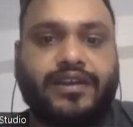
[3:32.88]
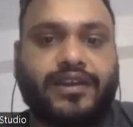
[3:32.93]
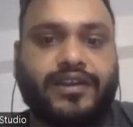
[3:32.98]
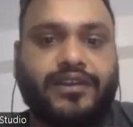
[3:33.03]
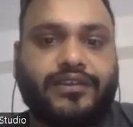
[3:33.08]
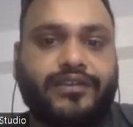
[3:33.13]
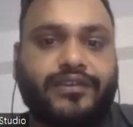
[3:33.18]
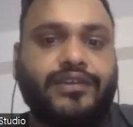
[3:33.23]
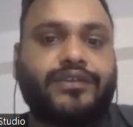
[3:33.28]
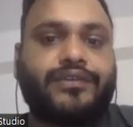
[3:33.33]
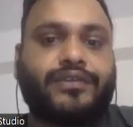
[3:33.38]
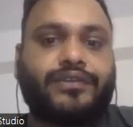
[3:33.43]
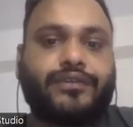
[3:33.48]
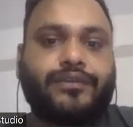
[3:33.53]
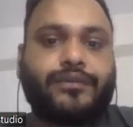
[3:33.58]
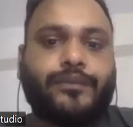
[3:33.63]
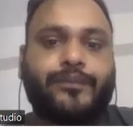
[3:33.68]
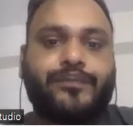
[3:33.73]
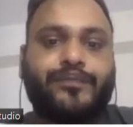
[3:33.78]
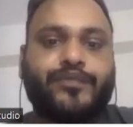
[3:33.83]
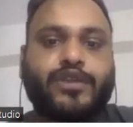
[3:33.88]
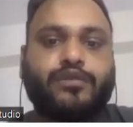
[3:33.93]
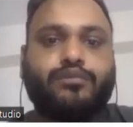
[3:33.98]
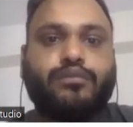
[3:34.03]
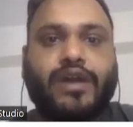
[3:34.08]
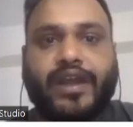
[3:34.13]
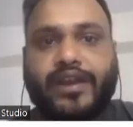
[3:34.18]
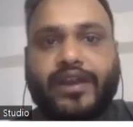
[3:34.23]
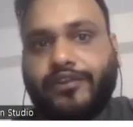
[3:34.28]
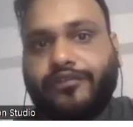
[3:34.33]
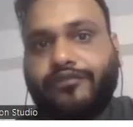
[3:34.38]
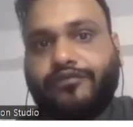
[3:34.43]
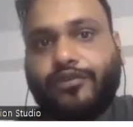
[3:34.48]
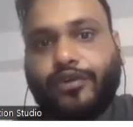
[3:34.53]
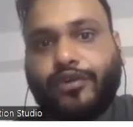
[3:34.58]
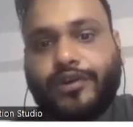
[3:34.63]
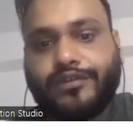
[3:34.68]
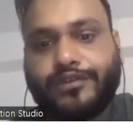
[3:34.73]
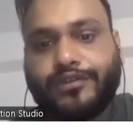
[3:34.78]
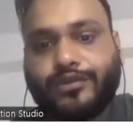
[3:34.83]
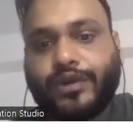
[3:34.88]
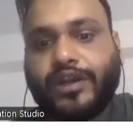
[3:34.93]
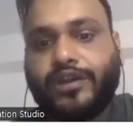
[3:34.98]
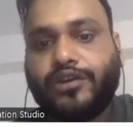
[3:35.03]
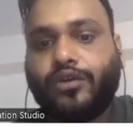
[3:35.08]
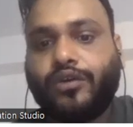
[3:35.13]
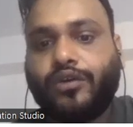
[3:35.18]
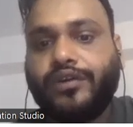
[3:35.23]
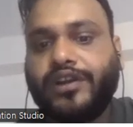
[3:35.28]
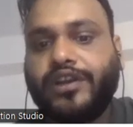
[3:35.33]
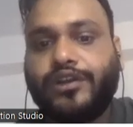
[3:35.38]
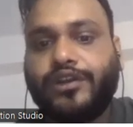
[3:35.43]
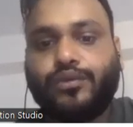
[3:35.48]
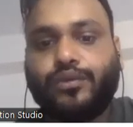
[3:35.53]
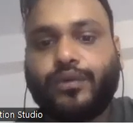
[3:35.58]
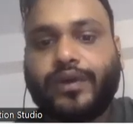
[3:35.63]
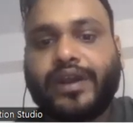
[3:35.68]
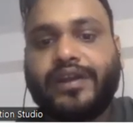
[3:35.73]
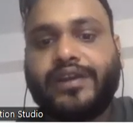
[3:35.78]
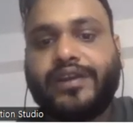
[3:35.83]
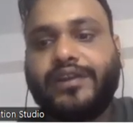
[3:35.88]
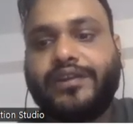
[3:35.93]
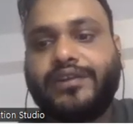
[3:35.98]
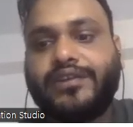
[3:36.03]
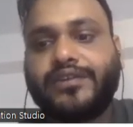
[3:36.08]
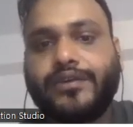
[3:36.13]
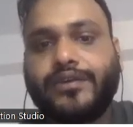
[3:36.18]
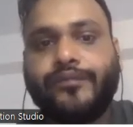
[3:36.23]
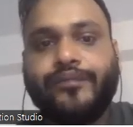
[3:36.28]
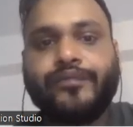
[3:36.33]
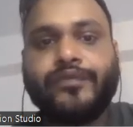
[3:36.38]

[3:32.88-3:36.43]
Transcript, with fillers: added this by default. So I don't need to add it